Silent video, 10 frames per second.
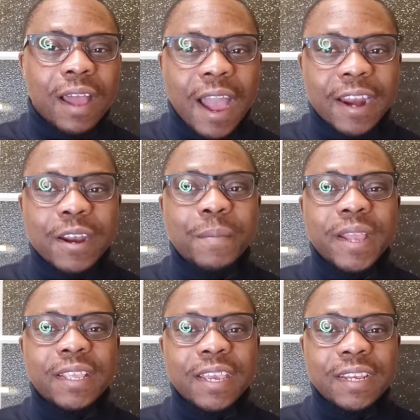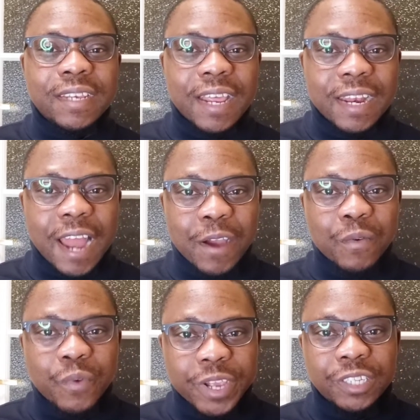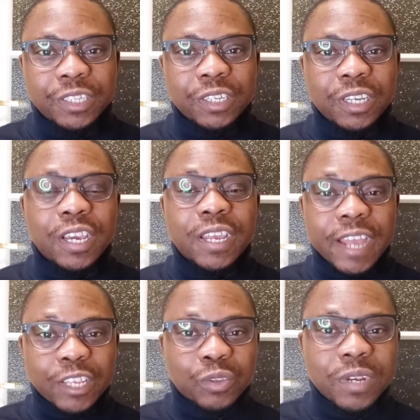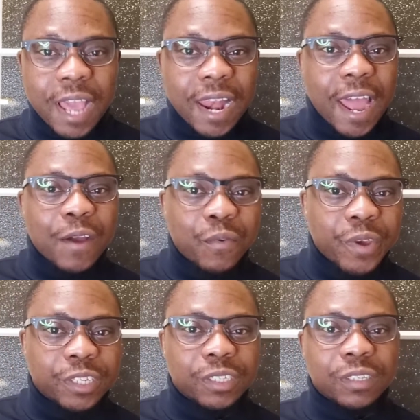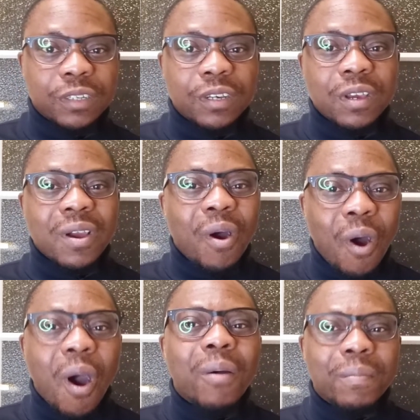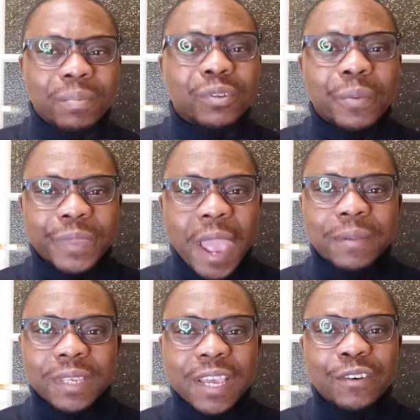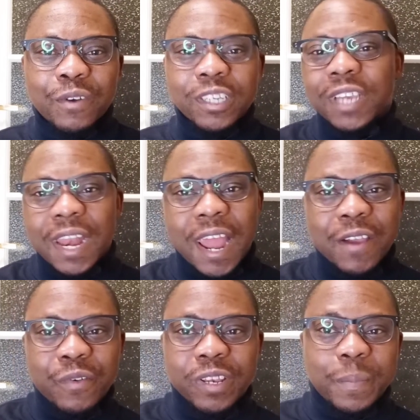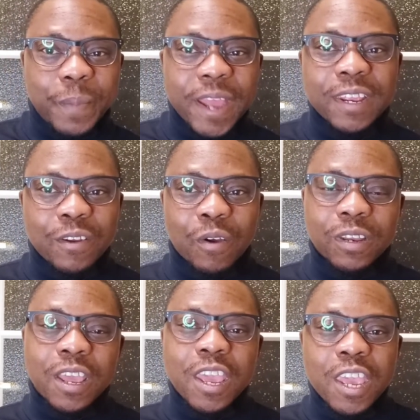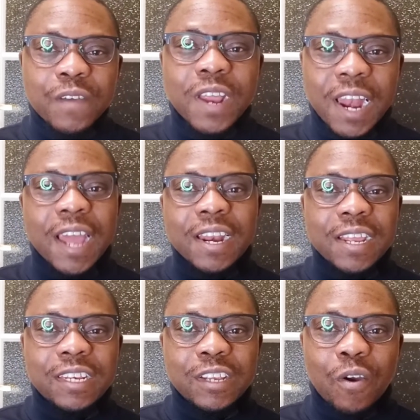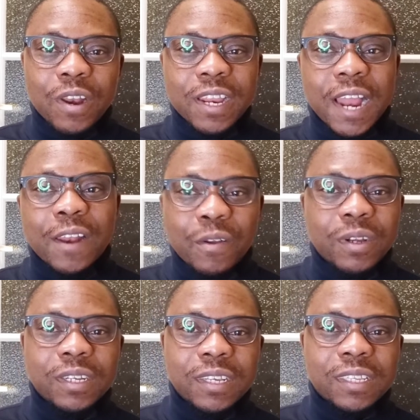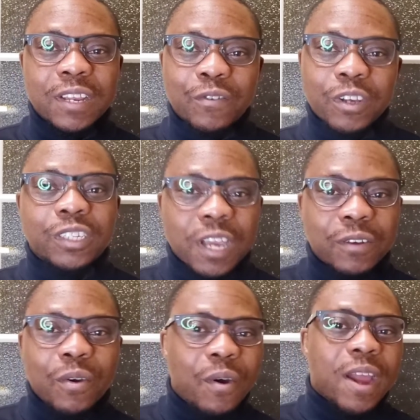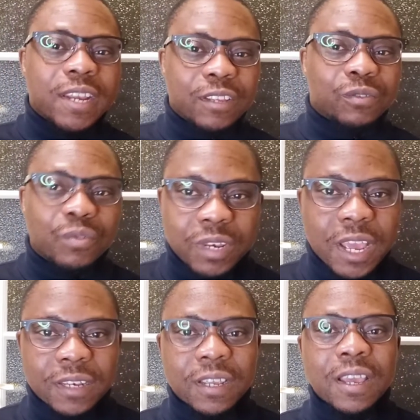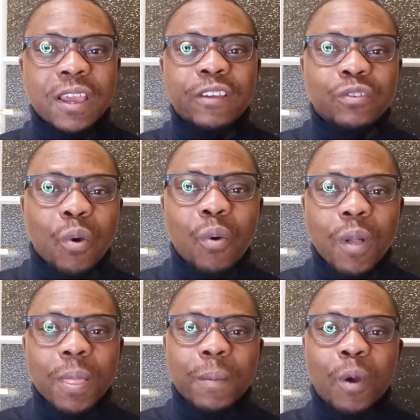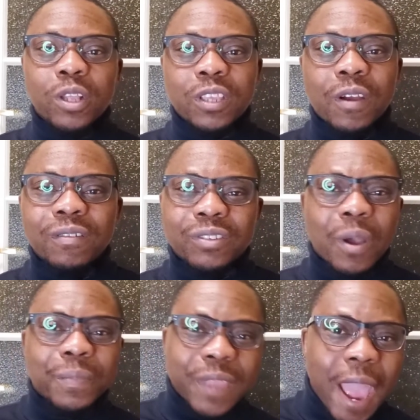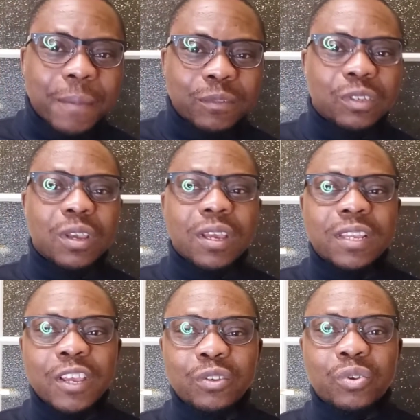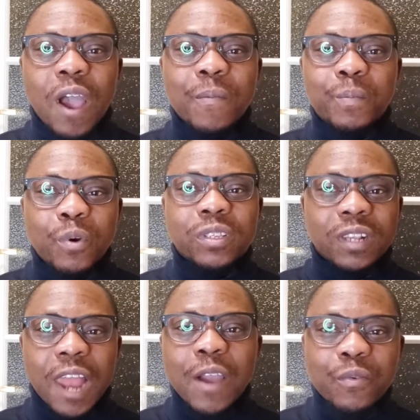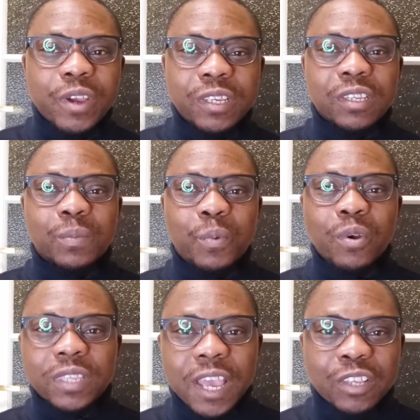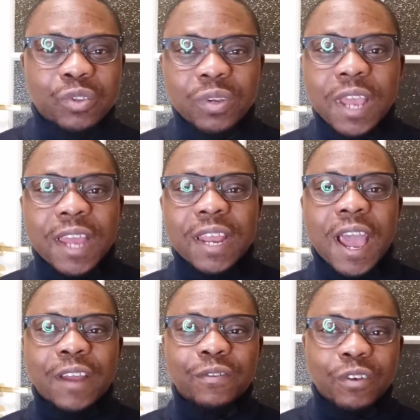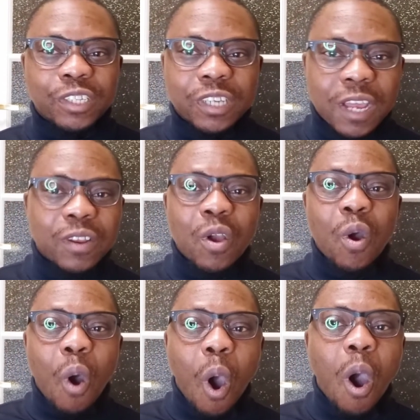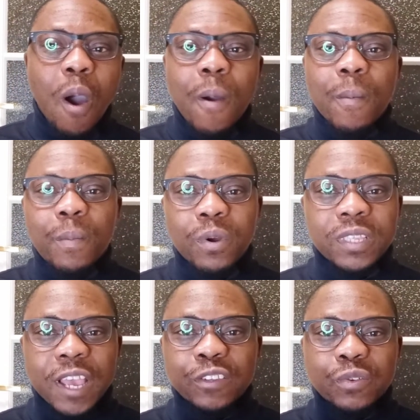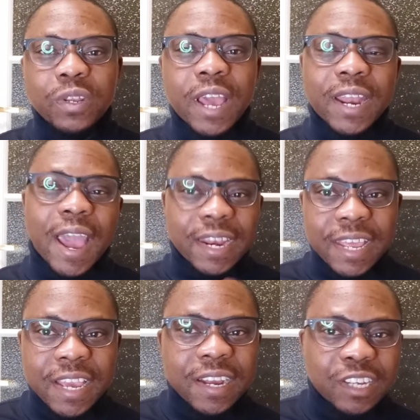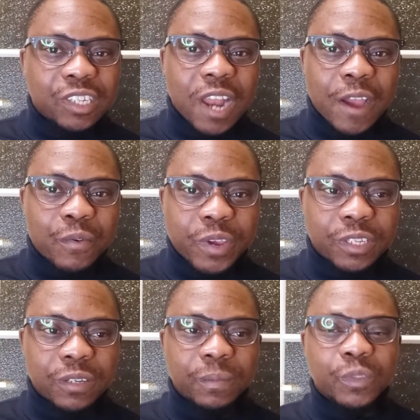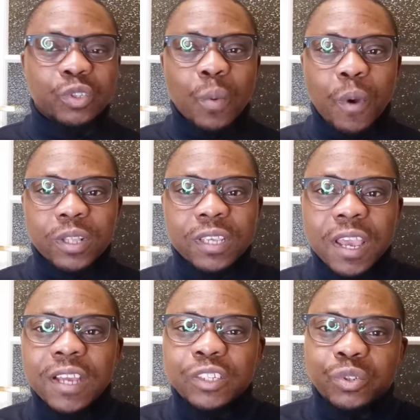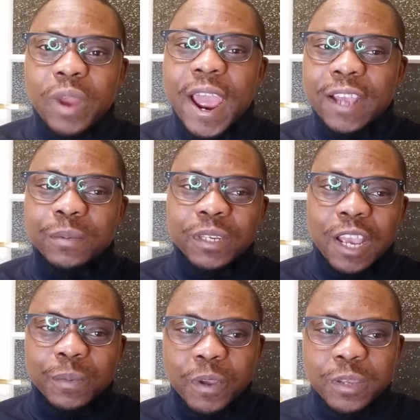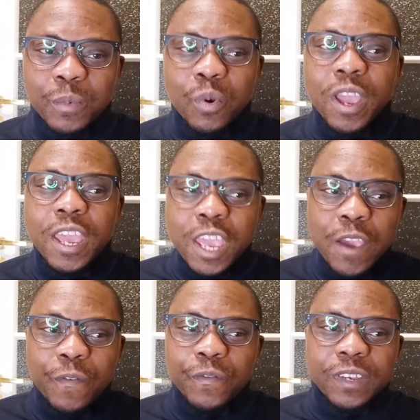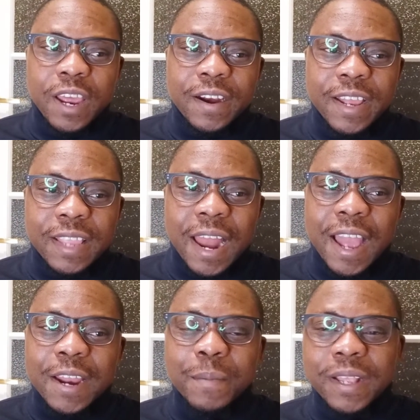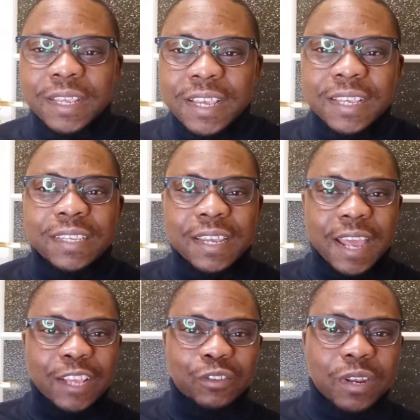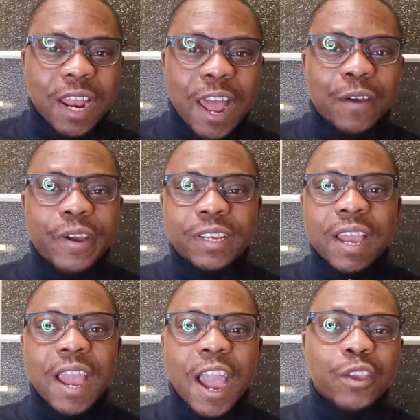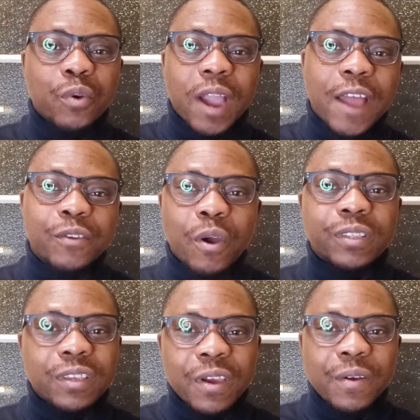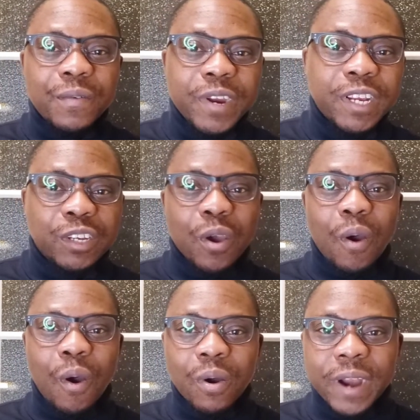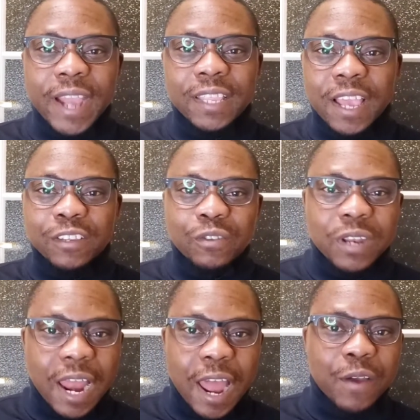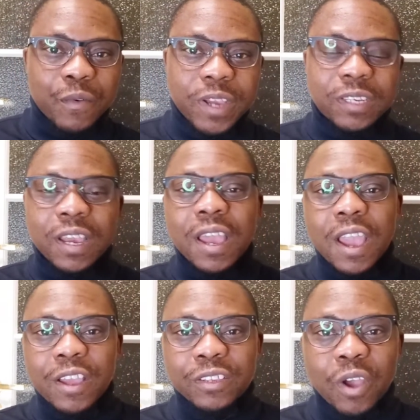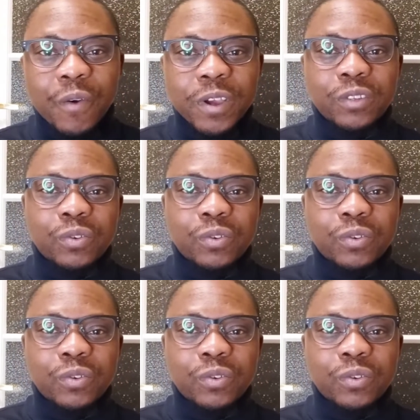agreement in the language, in Estonian language, or sometimes in Russian language, depending on if the landlady or the landlord is a Russian or an Estonian. So, but sometimes they used to have both languages, both Estonian and Russian, or both Estonian and English language. So, but try as much as possible, if the rental agreement is in Estonian language and you cannot read or write Estonian language, it's always